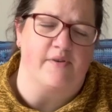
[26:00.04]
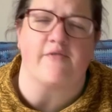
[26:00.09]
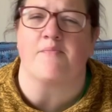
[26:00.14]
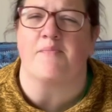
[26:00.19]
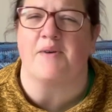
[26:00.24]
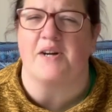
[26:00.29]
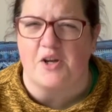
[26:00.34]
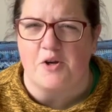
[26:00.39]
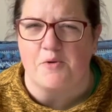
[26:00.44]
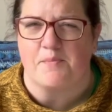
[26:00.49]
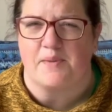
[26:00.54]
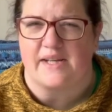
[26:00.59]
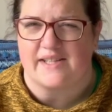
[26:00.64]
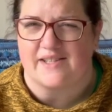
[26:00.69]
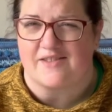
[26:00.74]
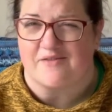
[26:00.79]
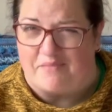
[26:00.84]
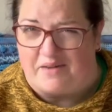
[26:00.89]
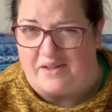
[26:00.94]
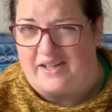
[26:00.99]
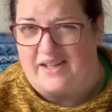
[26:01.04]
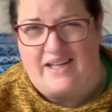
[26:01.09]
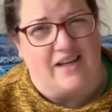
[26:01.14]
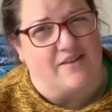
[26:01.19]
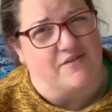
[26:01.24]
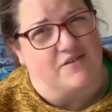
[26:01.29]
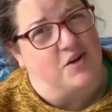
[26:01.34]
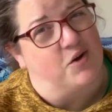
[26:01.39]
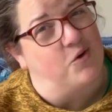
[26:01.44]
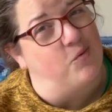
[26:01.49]
for my own peace of mind,
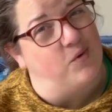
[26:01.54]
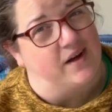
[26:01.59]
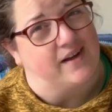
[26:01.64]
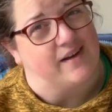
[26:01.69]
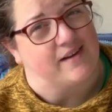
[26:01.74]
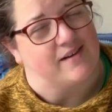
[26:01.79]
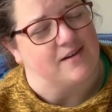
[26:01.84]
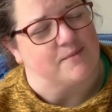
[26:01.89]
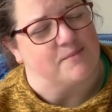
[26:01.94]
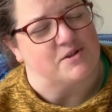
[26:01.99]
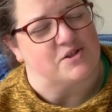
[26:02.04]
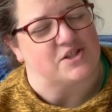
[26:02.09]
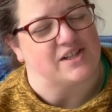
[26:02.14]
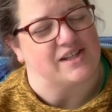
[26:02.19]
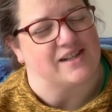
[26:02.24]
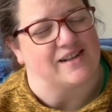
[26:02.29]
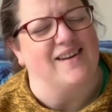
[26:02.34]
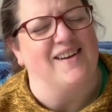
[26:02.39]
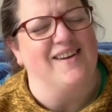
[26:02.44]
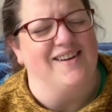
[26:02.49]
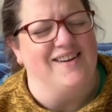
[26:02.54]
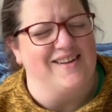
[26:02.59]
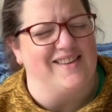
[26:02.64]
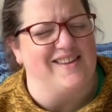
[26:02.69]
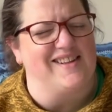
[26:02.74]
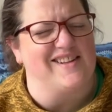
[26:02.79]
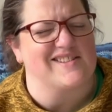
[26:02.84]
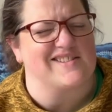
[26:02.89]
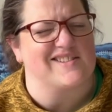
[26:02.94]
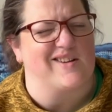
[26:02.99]
having a quieter machine I
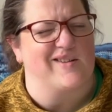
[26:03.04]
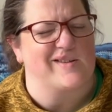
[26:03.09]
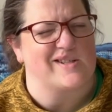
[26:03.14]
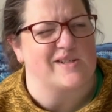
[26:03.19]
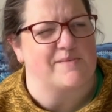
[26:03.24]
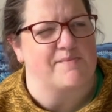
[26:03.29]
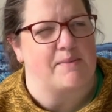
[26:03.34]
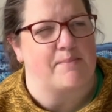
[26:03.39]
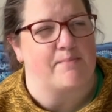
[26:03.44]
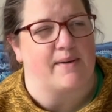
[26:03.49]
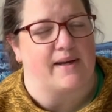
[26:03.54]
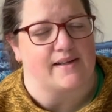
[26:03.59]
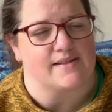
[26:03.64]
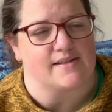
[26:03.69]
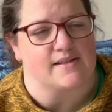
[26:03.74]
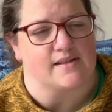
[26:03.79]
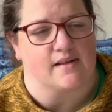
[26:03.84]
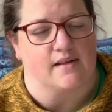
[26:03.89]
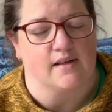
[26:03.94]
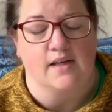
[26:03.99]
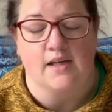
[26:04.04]
think is going to be better.